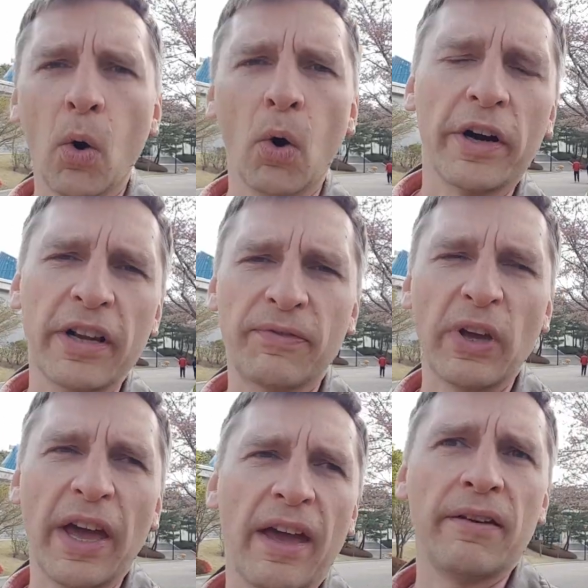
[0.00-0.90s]
or if you
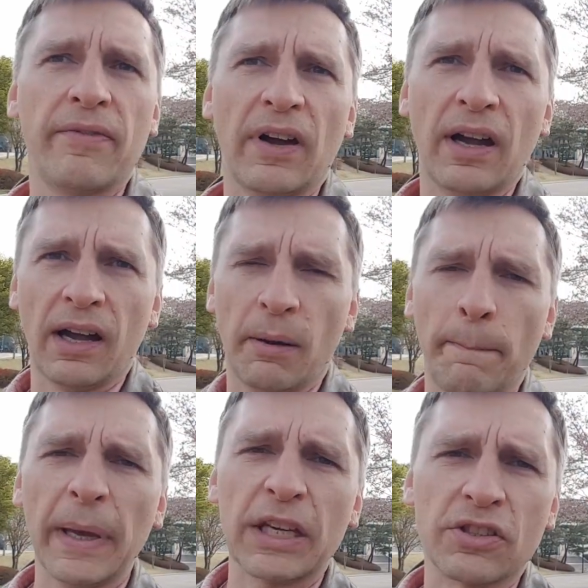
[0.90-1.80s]
have a
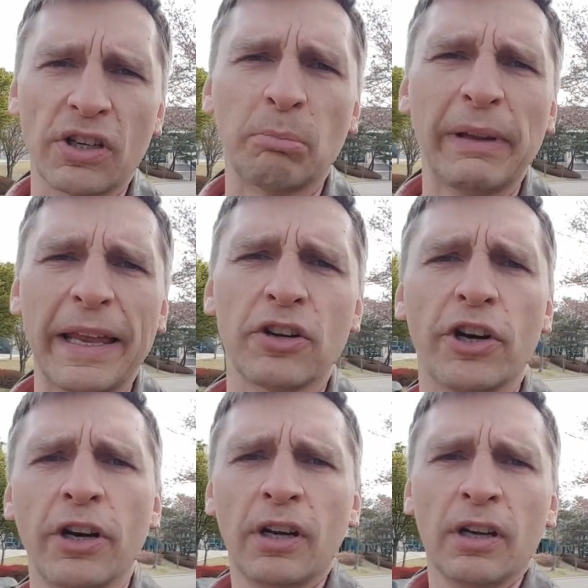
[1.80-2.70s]
mixer, a
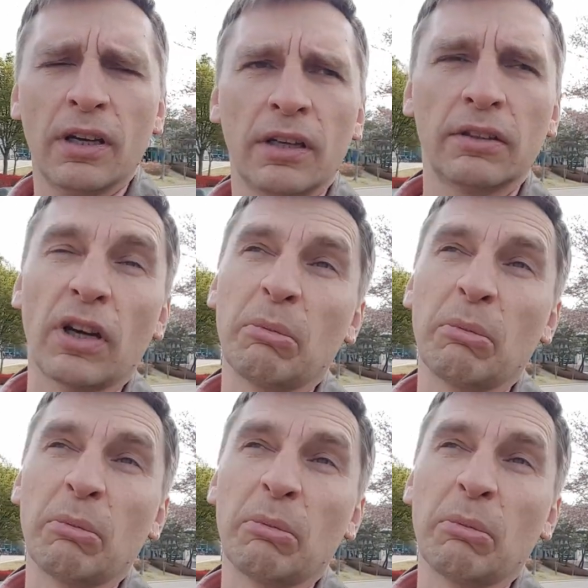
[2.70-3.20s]
blender, not a